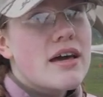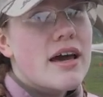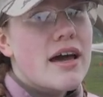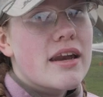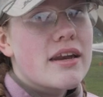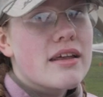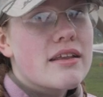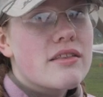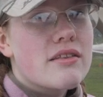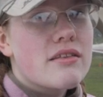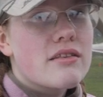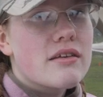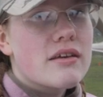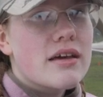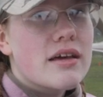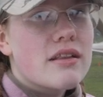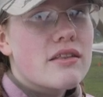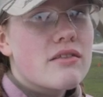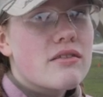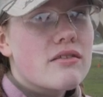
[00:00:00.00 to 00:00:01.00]
And it's
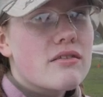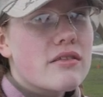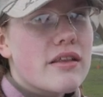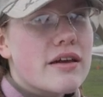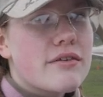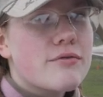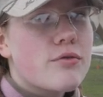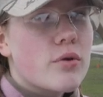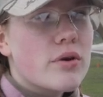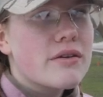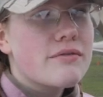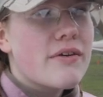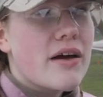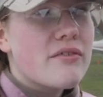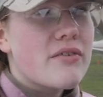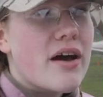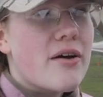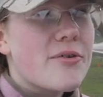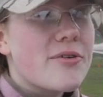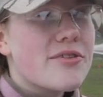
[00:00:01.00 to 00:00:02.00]
it's like
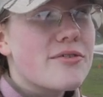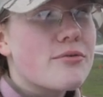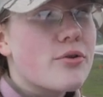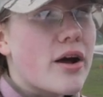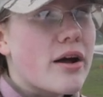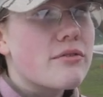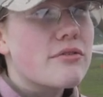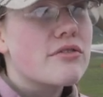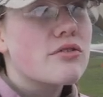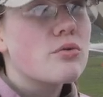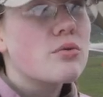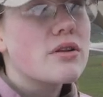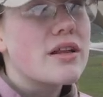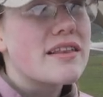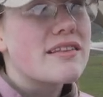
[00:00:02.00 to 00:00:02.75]
45 hours of ground school